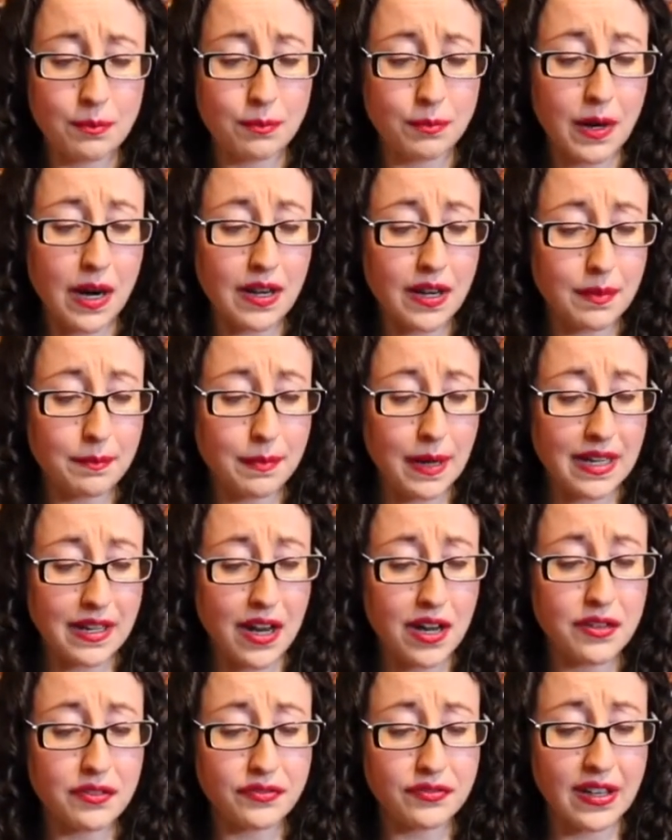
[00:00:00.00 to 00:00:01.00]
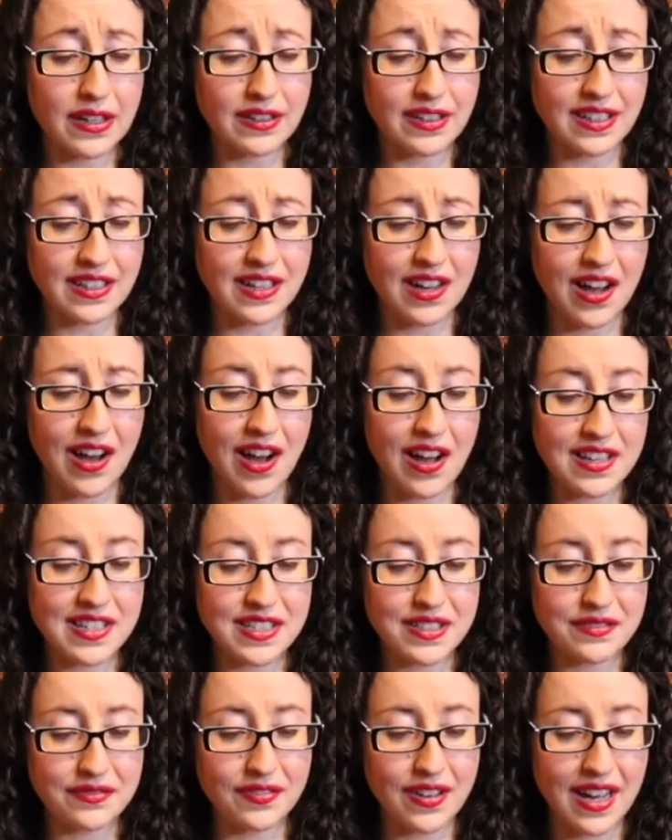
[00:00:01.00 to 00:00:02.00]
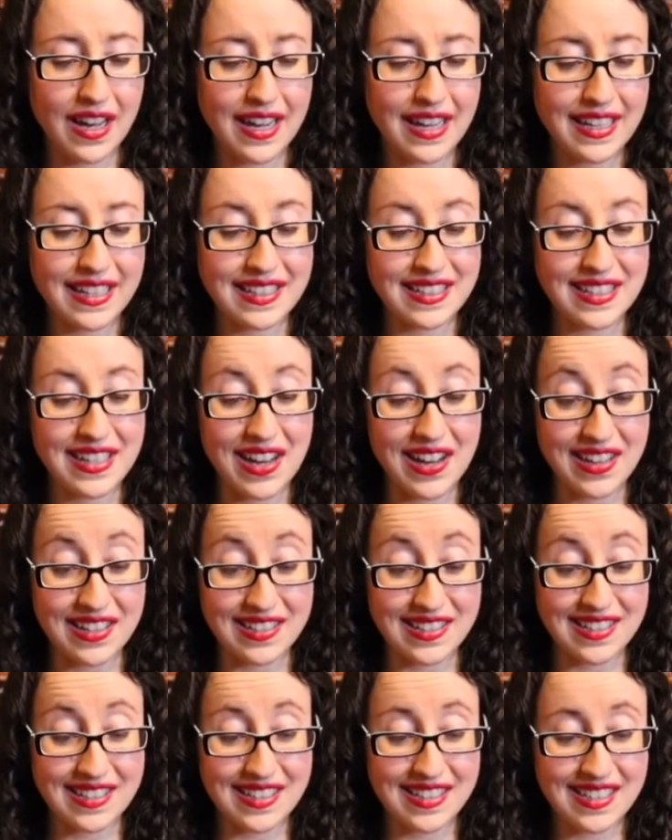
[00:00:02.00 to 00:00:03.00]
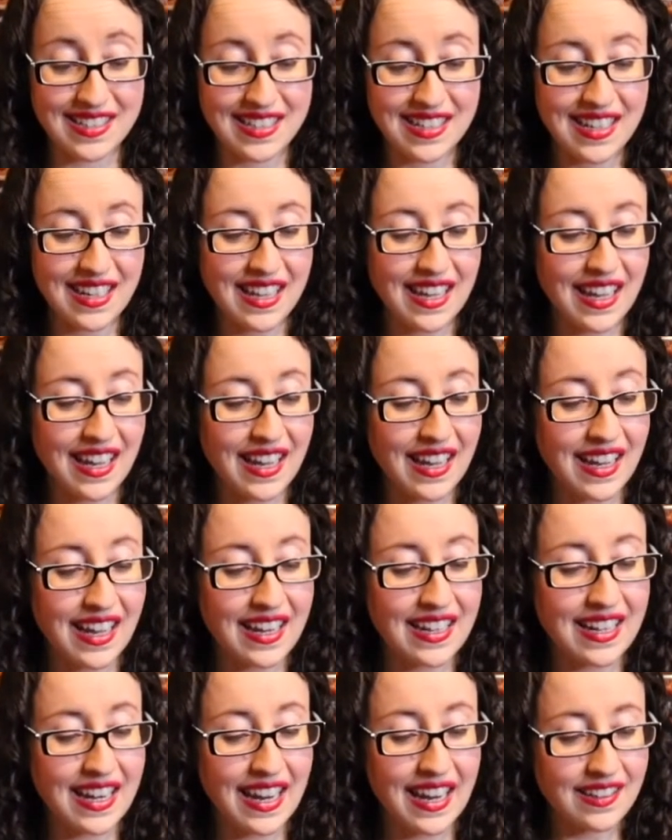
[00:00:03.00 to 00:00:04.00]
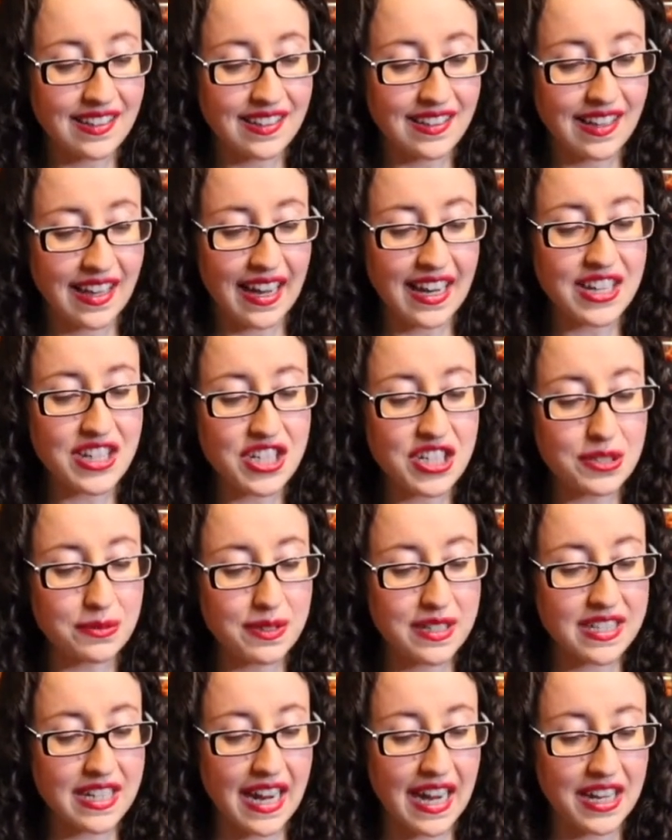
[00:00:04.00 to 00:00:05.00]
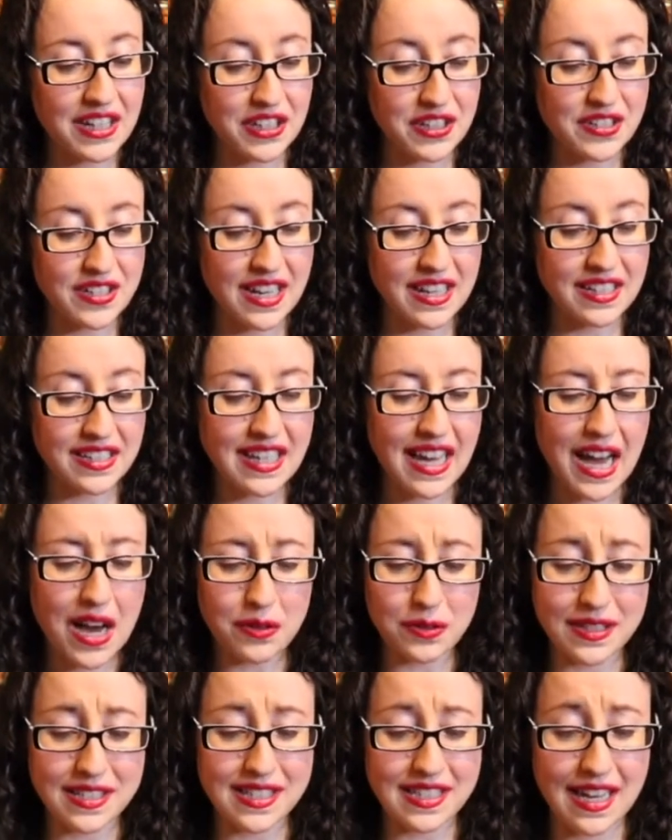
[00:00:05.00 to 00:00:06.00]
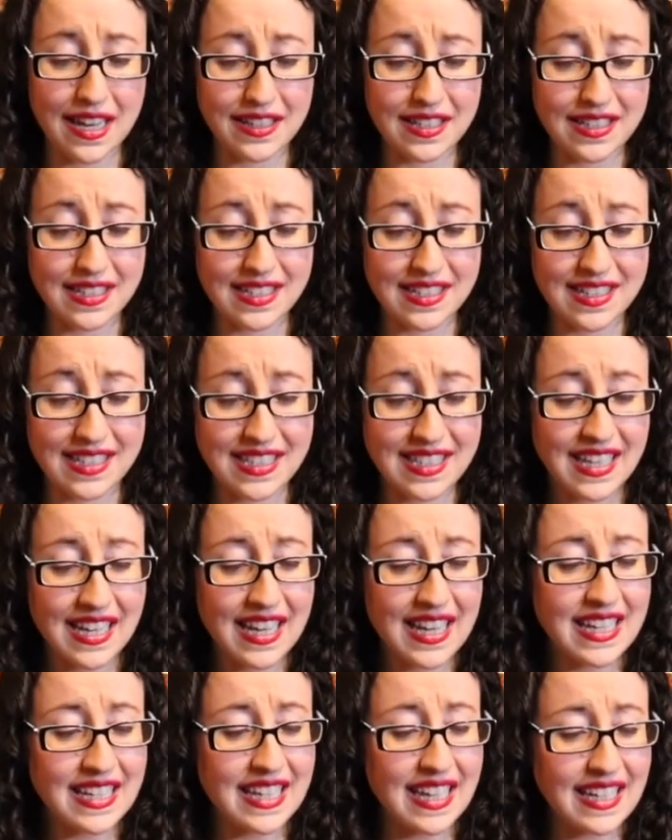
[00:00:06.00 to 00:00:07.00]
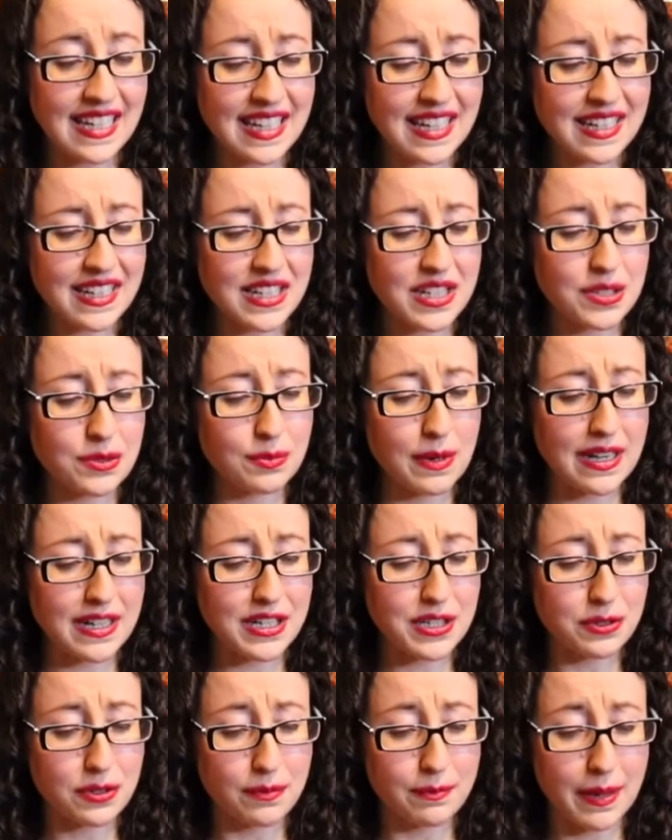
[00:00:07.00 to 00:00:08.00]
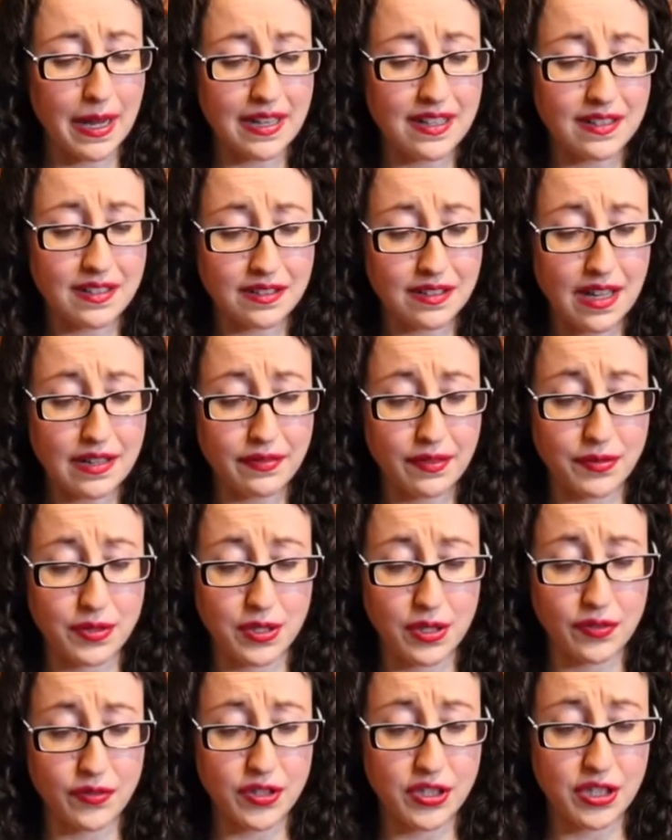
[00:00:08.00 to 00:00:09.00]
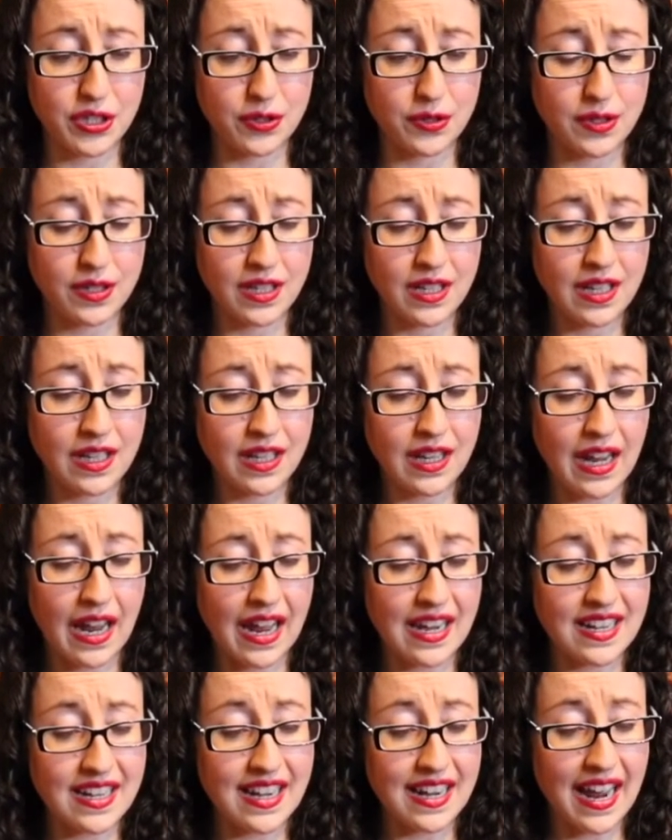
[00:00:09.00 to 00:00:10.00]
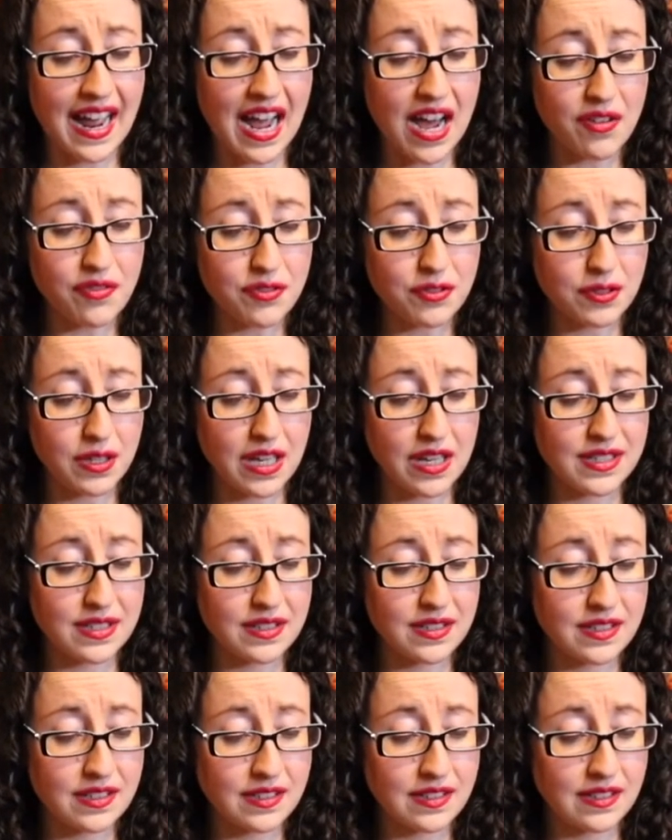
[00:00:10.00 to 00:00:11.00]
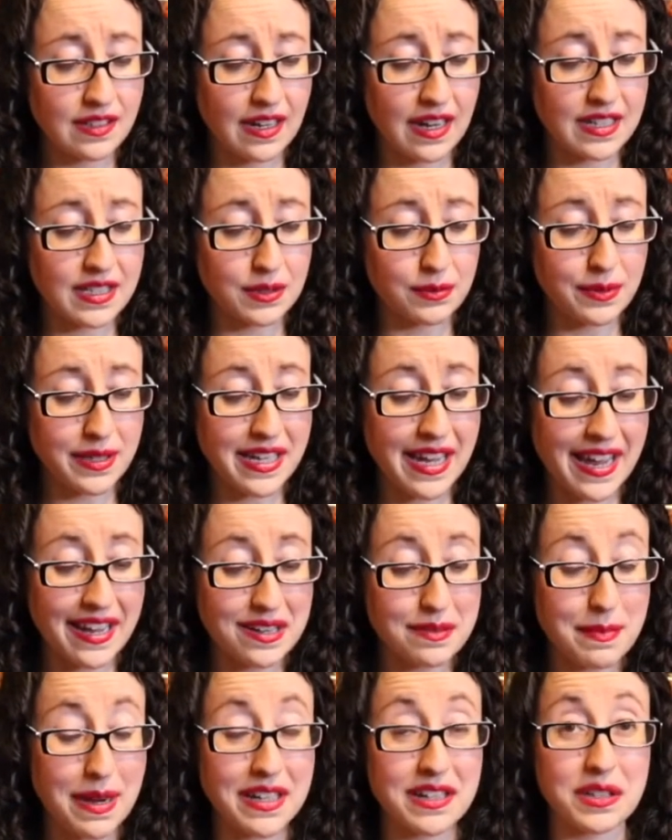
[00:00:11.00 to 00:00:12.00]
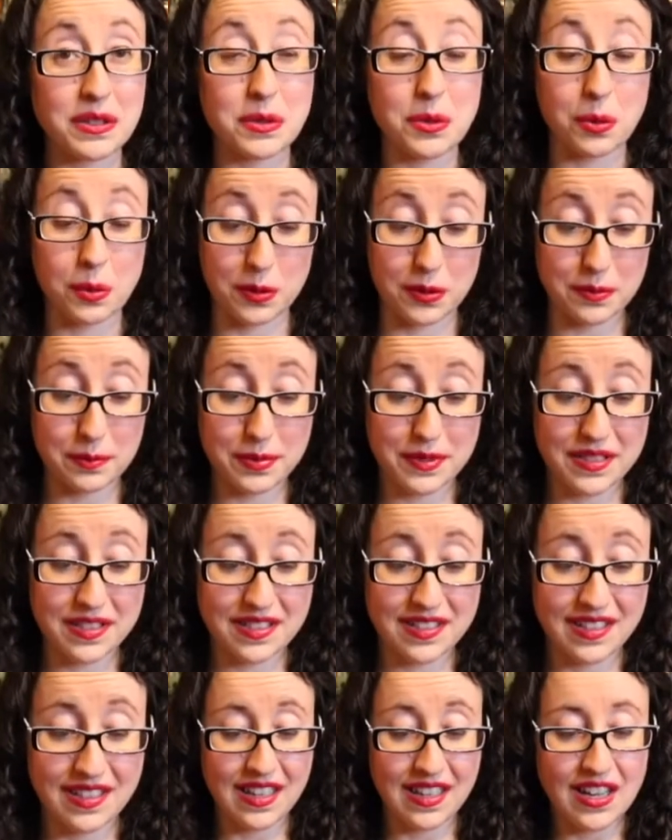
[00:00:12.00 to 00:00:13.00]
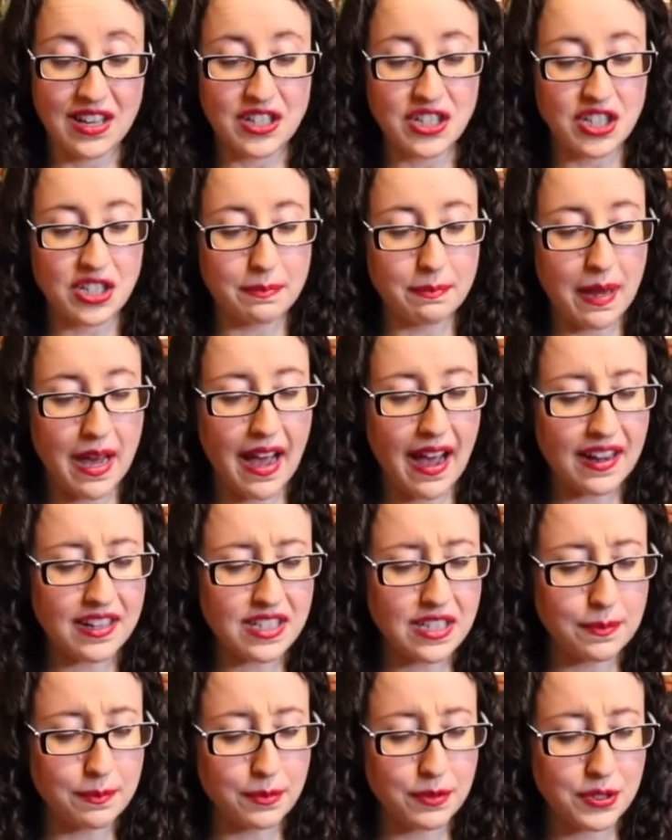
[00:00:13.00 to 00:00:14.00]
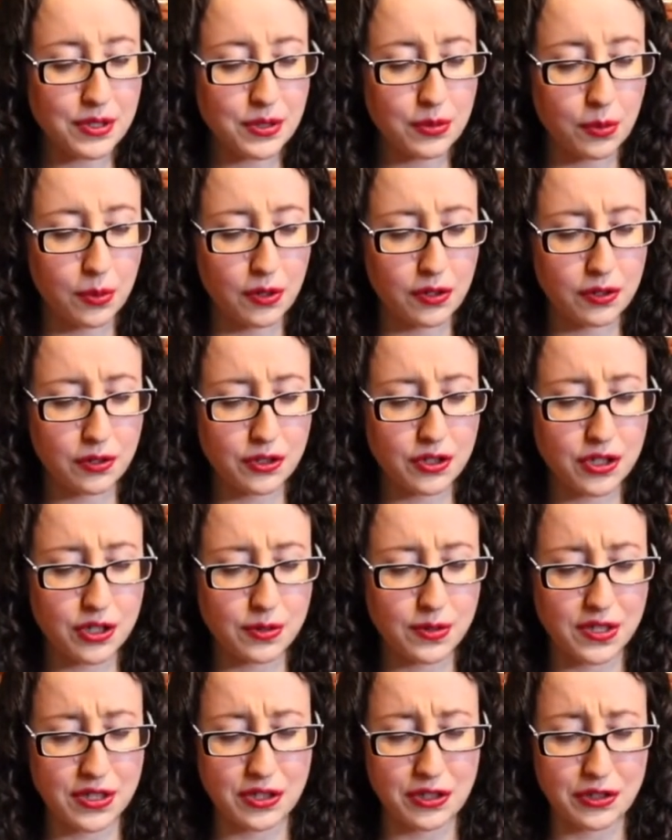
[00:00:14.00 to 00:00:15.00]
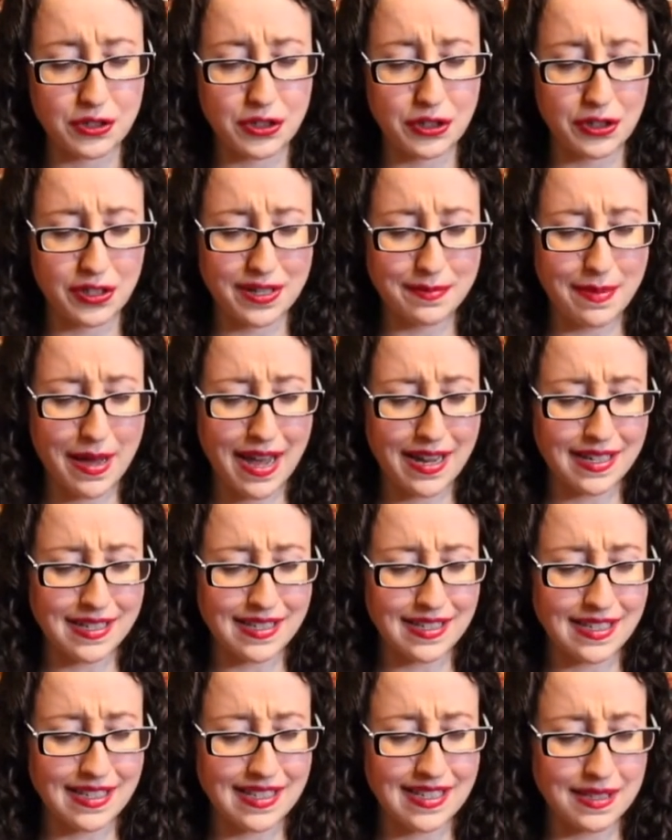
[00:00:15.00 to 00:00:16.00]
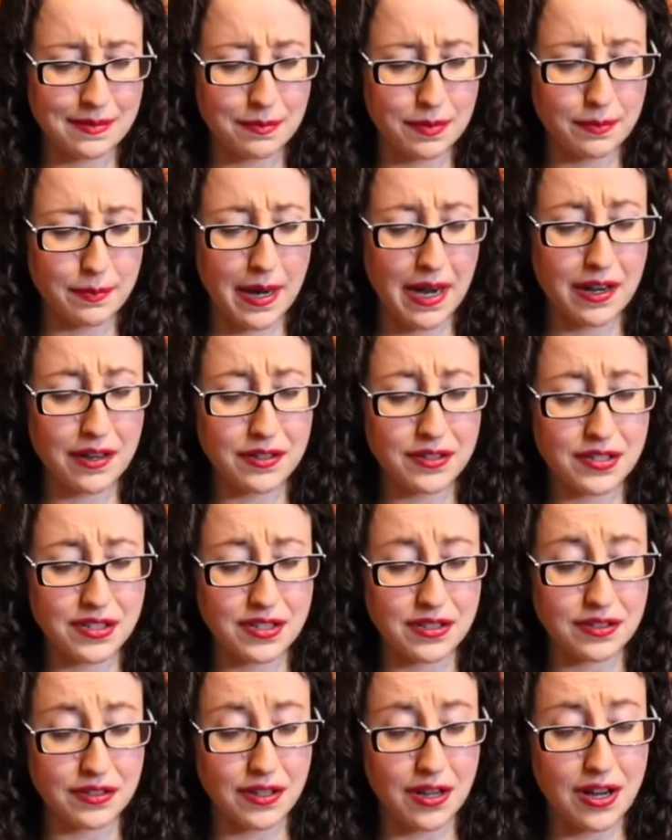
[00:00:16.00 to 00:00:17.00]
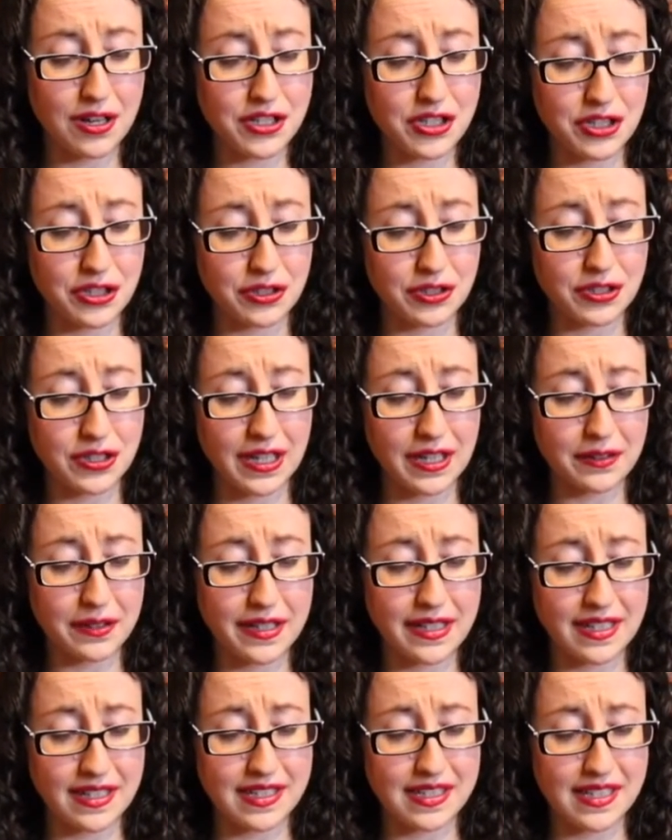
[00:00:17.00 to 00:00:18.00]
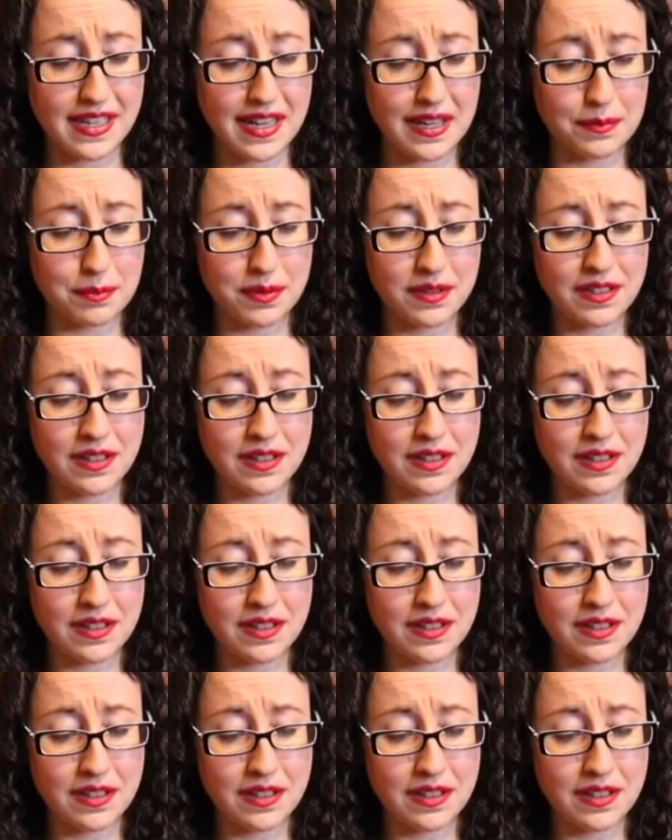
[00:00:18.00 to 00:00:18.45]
brought up by unfriendly ossifying nuns and ancient retainers and countless skeletons. Gideon is ready to abandon a life of servitude and an afterlife as a reanimated corpse. She packs up her sword, her shoes, and her dirty magazines and prepares to launch her daring escape.